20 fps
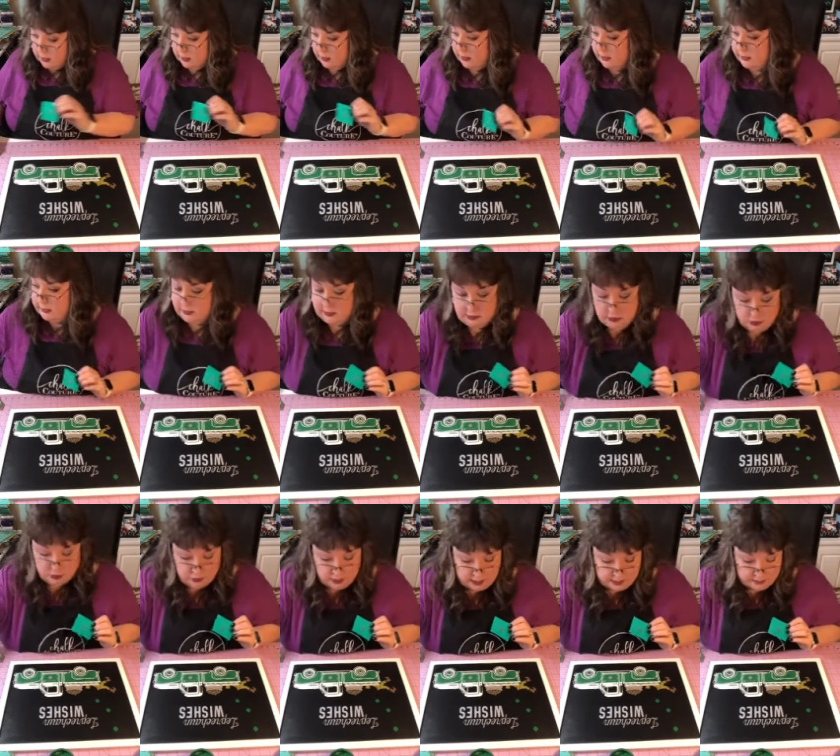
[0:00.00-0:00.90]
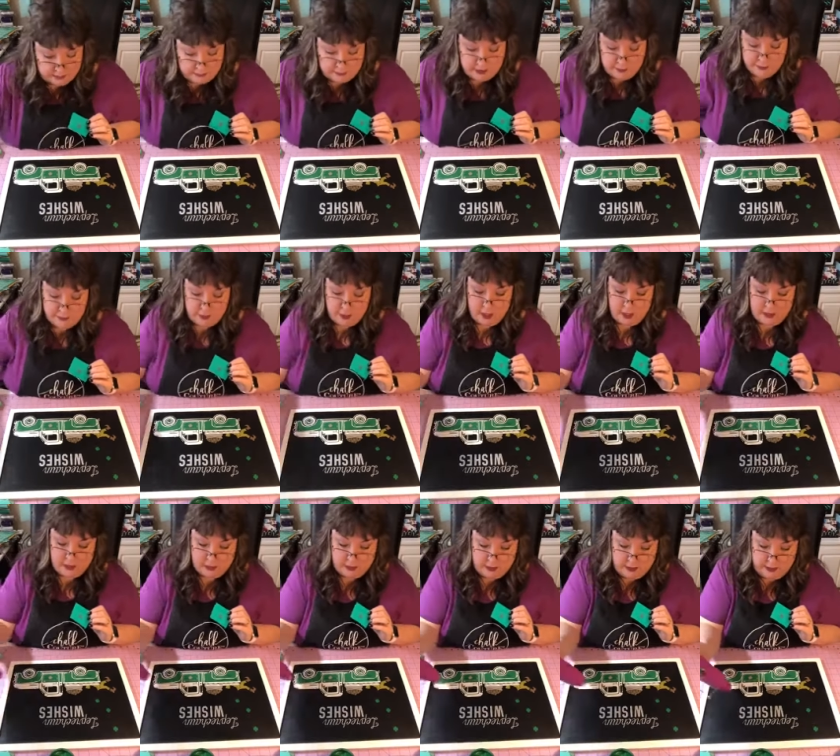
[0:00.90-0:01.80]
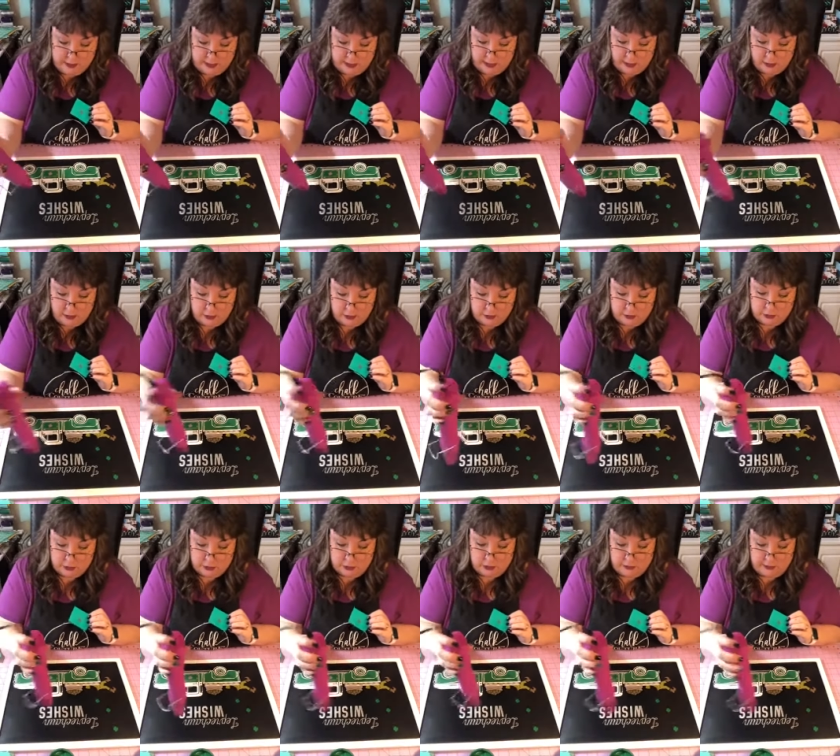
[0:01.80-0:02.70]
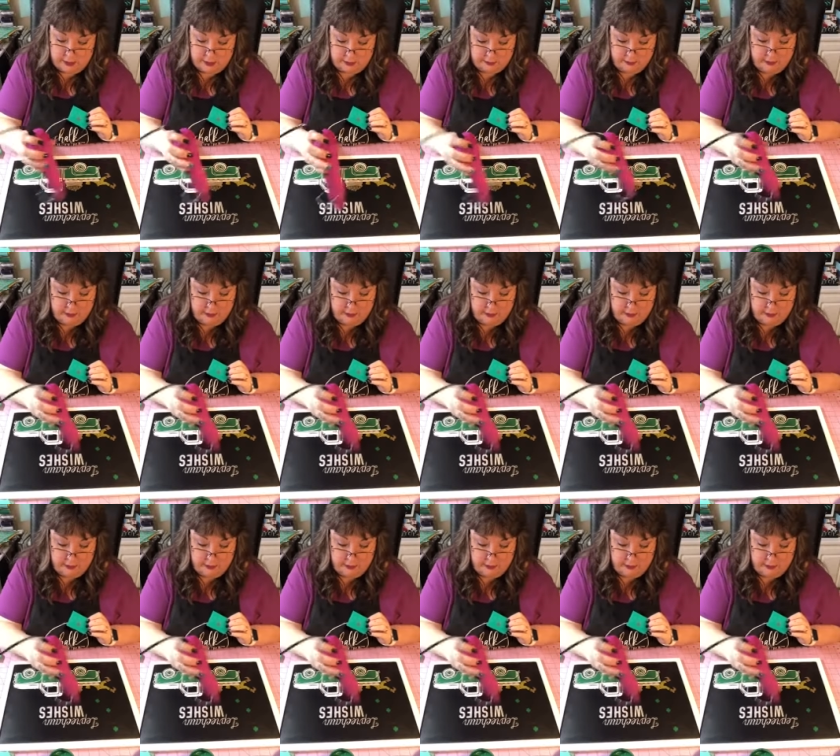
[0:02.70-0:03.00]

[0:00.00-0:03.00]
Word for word: All right, let's dry the leprechaun so I can get closer to it.